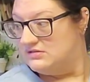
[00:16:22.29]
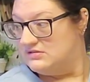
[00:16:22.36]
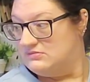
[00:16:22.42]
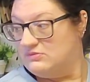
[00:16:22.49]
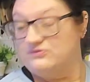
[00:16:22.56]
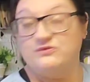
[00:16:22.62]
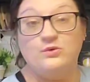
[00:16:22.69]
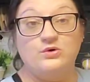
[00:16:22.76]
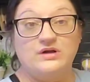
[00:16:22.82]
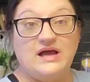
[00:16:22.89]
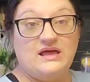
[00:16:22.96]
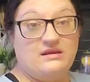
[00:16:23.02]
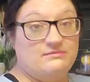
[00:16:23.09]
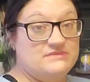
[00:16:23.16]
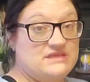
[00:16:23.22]
Well, 4
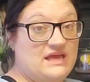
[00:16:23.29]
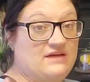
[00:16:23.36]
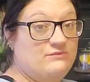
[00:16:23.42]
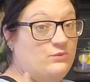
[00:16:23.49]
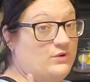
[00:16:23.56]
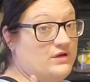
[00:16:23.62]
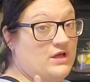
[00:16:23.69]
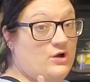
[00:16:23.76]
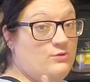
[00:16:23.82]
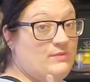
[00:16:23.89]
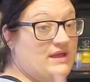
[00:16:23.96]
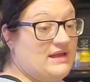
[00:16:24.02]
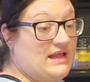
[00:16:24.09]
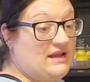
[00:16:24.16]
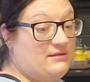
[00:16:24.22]
items. I have one
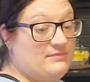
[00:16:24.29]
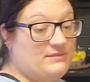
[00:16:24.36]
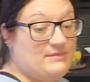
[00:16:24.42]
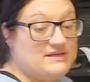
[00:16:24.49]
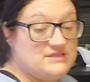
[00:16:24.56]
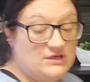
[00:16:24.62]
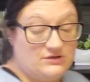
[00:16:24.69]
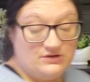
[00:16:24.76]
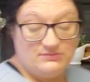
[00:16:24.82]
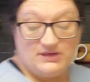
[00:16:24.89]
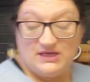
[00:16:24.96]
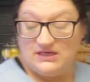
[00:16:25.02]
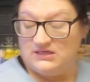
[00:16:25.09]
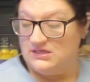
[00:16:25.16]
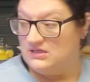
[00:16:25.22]
homemade item that my daughter
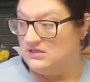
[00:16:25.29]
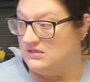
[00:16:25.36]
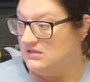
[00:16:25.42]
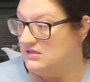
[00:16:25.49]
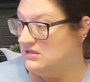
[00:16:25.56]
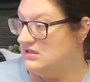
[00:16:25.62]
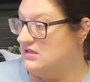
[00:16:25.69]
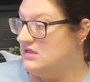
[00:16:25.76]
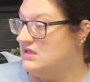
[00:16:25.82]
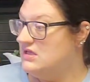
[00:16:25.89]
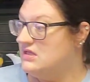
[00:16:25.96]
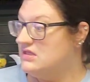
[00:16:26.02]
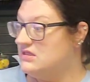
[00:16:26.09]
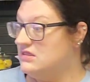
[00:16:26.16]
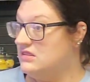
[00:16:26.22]
made
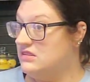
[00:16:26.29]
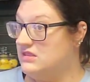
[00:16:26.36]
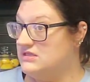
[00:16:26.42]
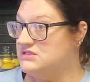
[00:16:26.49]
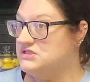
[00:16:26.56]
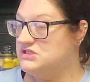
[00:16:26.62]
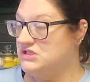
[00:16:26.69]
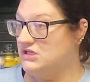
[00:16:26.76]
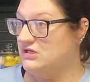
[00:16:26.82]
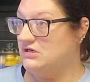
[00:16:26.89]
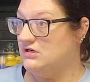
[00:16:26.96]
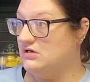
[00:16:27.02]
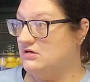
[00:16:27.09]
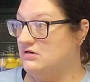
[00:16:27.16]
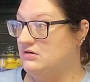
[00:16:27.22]
this
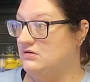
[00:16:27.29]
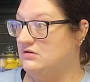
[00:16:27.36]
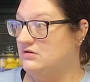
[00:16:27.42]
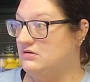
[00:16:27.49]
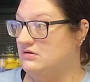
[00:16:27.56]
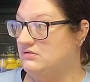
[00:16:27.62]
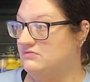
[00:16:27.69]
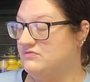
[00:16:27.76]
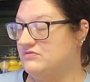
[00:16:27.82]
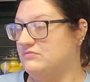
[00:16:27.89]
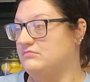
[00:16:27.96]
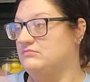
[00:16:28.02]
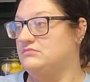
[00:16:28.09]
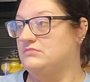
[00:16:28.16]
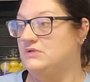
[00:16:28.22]
year
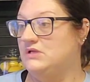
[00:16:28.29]
from